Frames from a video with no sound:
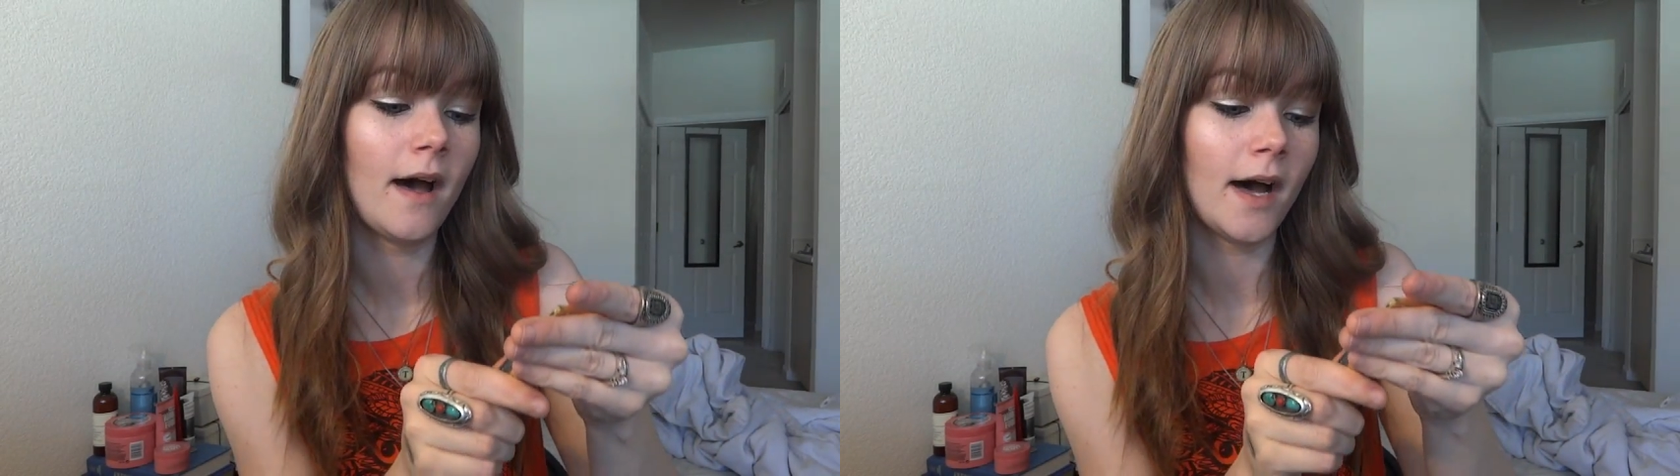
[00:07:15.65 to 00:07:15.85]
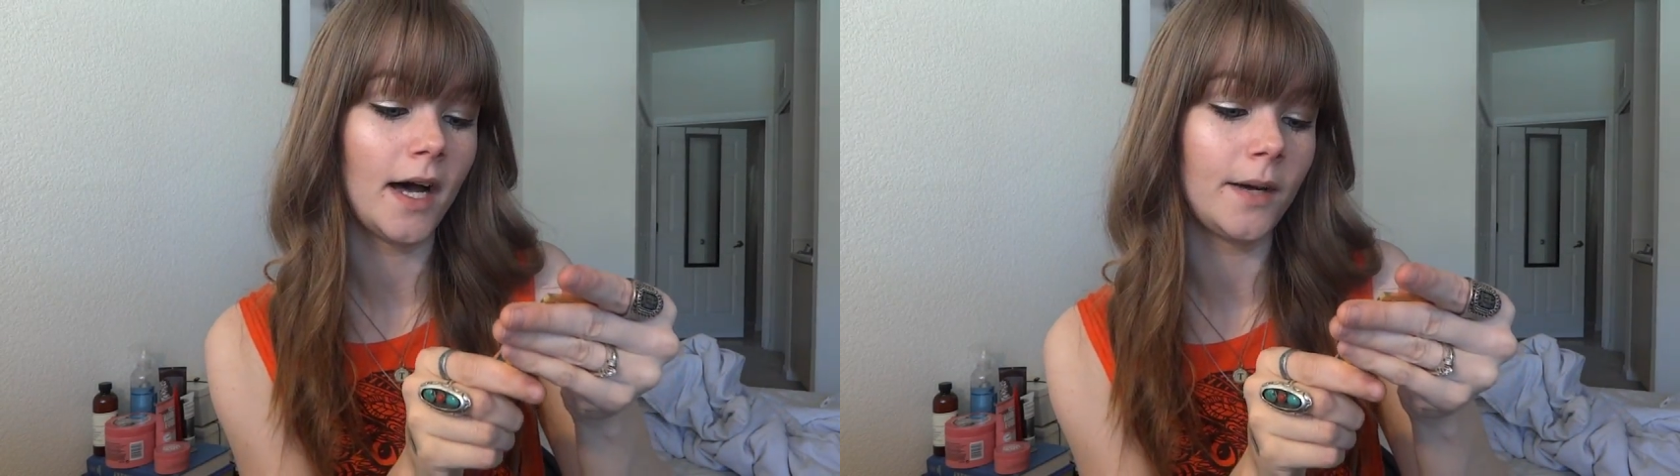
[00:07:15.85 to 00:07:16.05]

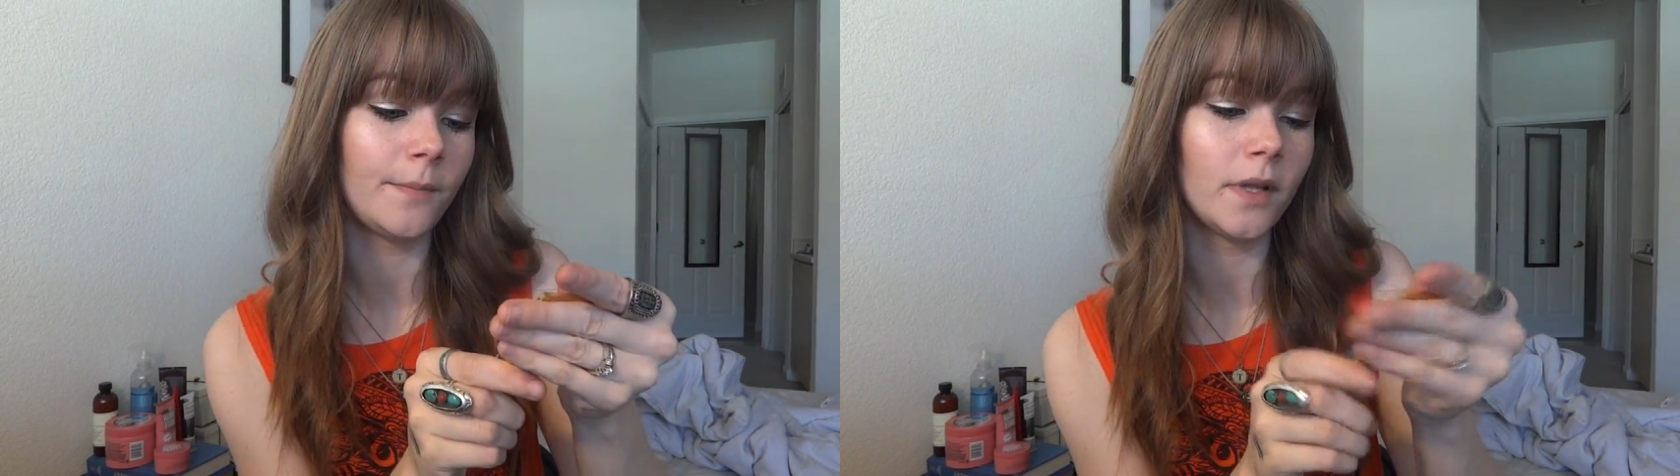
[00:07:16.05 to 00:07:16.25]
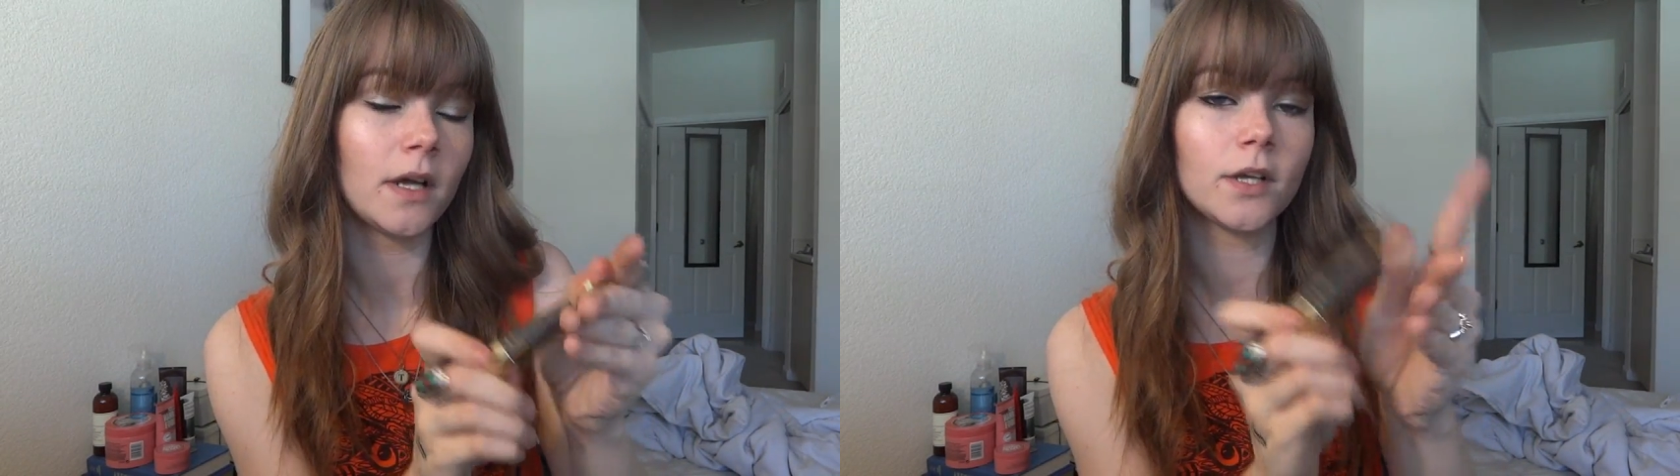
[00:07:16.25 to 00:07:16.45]

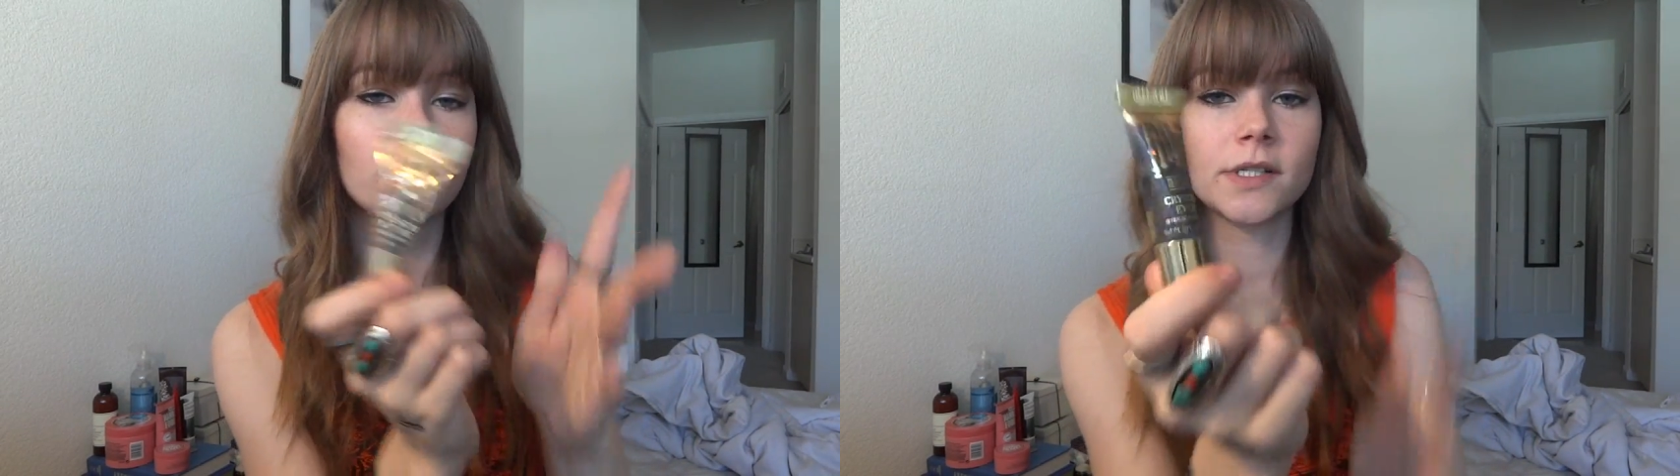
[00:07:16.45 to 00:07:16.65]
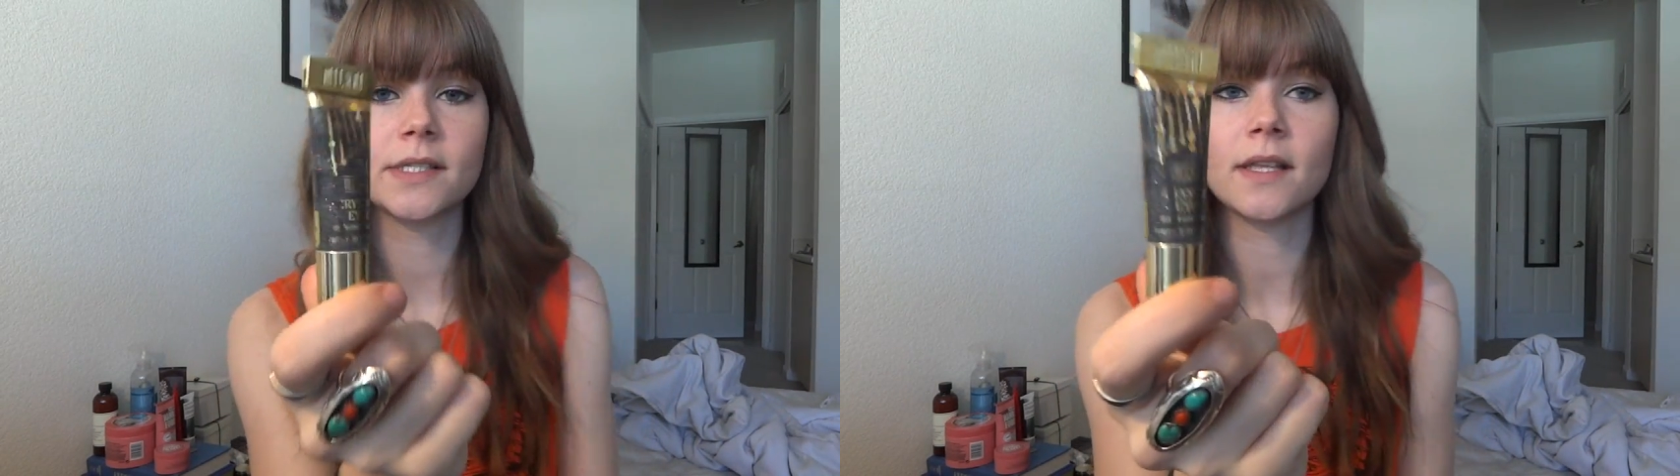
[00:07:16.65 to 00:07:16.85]
Um, Milani
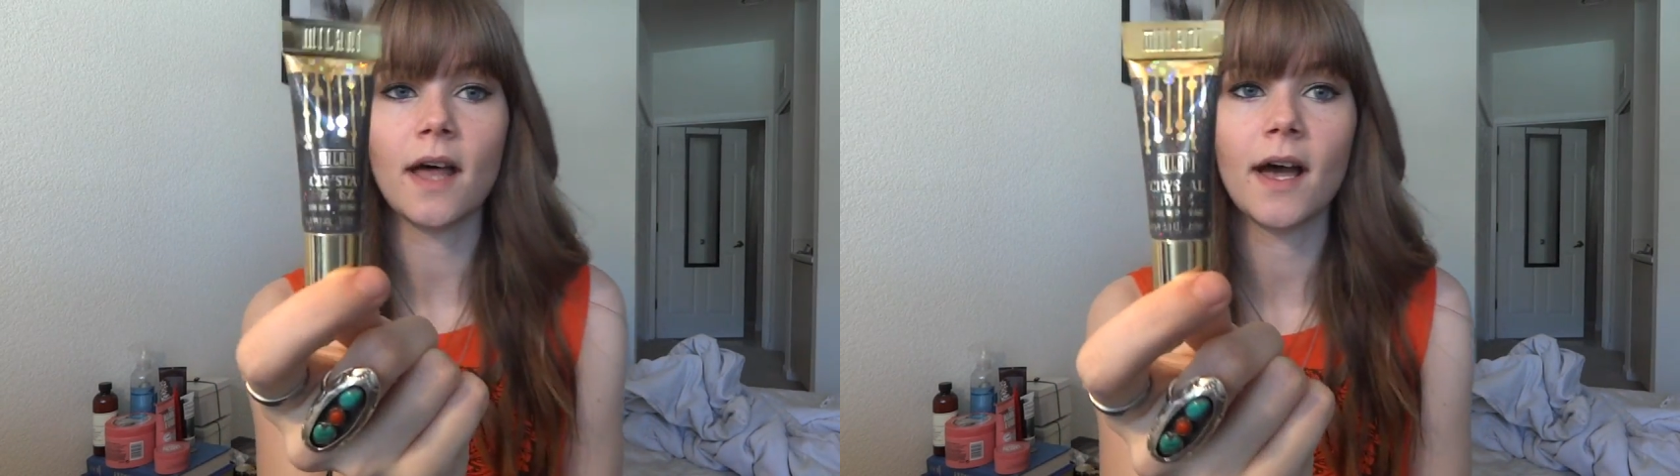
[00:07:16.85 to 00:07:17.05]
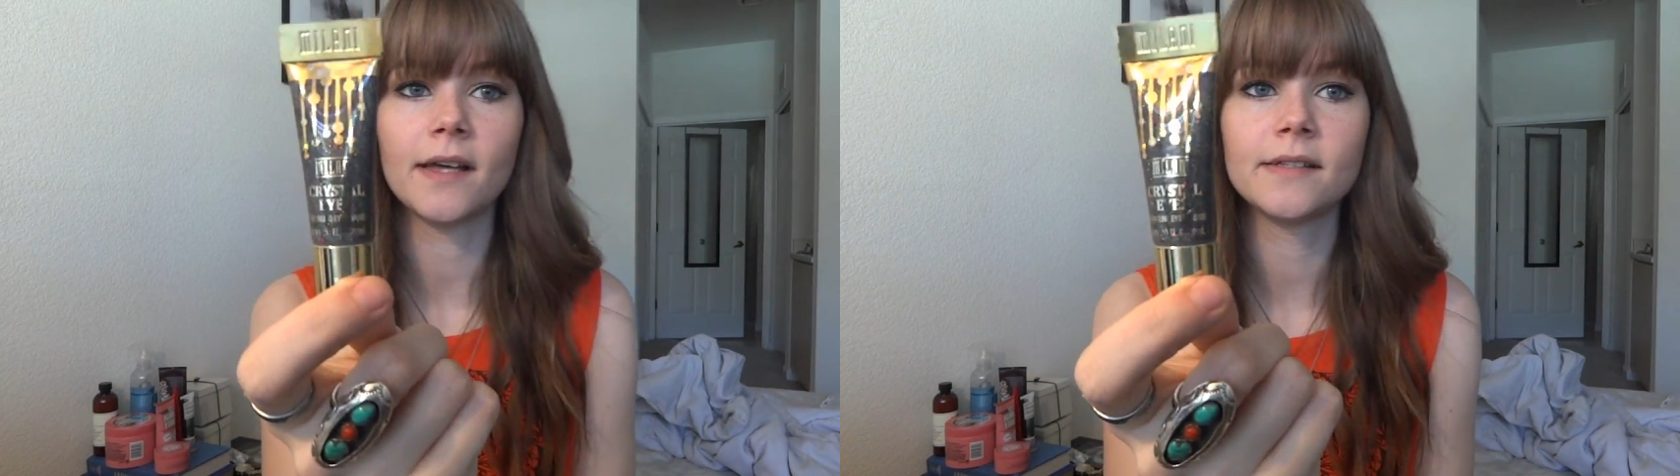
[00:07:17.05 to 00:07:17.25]
Crystal
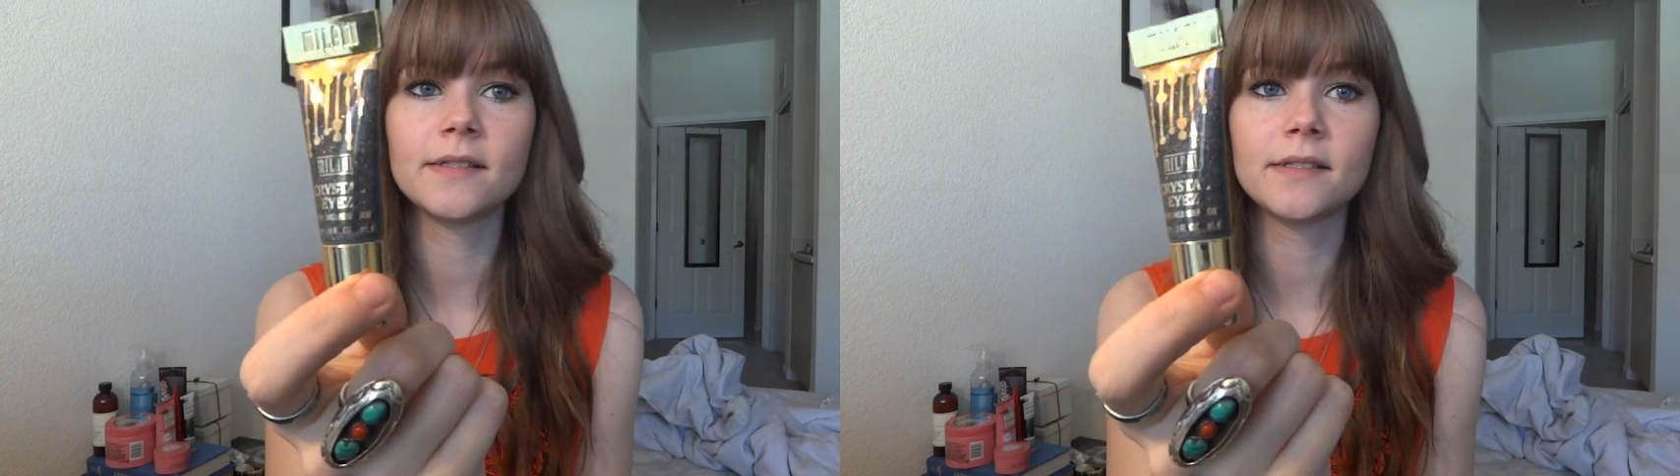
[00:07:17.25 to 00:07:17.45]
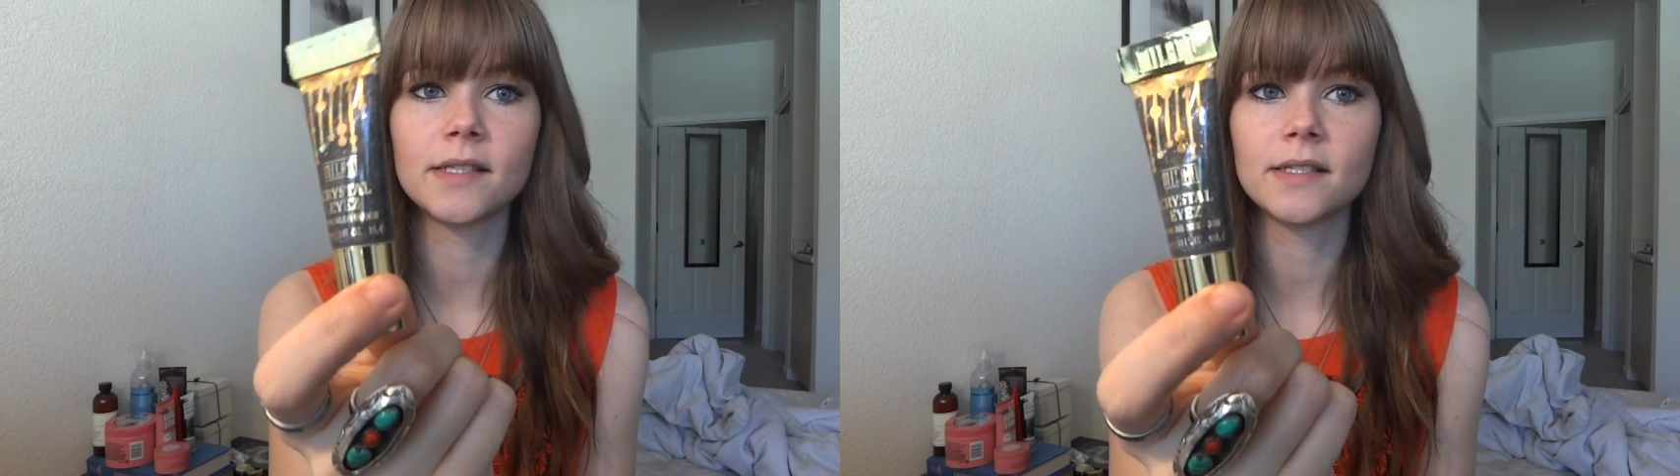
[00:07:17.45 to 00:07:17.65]
Eyes.